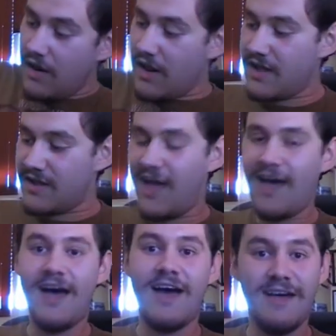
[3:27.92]
Like
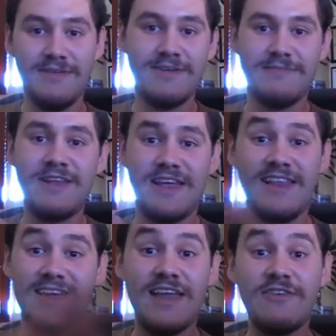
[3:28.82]

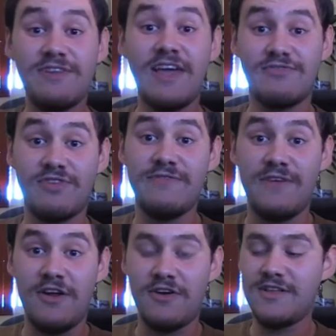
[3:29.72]
kind of like
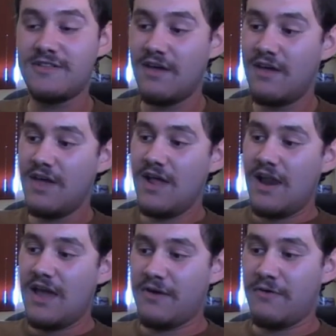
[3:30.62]
riffing on it.
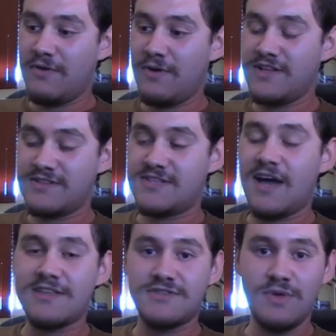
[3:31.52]
Like when it
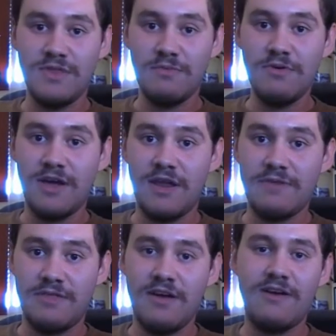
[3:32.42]
starts with the book and
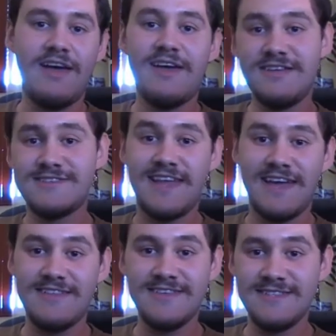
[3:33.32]
everything, oh, it's
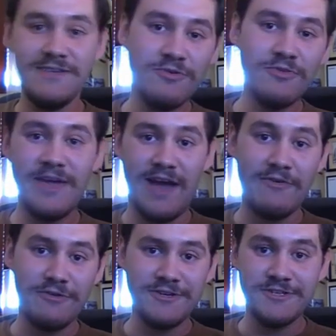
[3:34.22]
like a Disney movie,
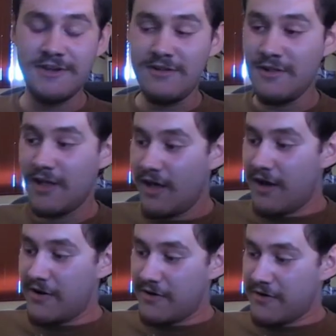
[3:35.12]
how original.
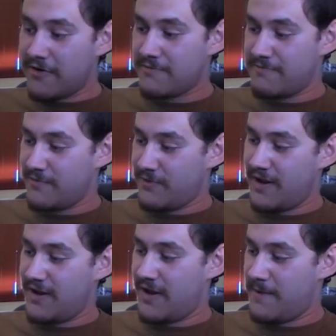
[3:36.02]
Or
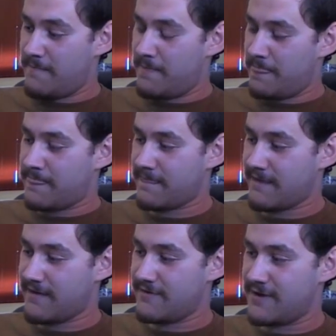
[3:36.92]
when
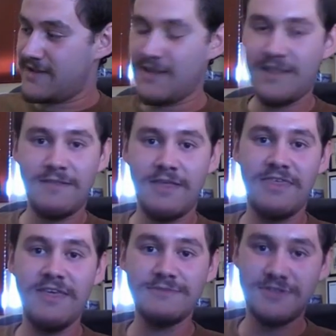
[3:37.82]
the
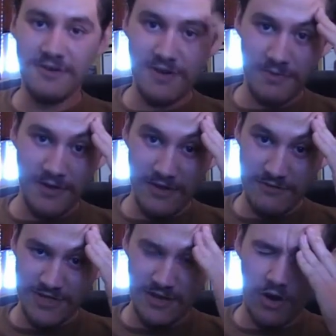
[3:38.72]
theme song appeared, I
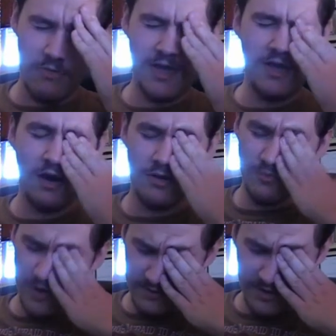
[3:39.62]
was like, oh my god,
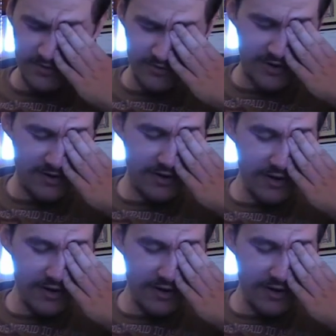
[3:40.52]
what am I doing?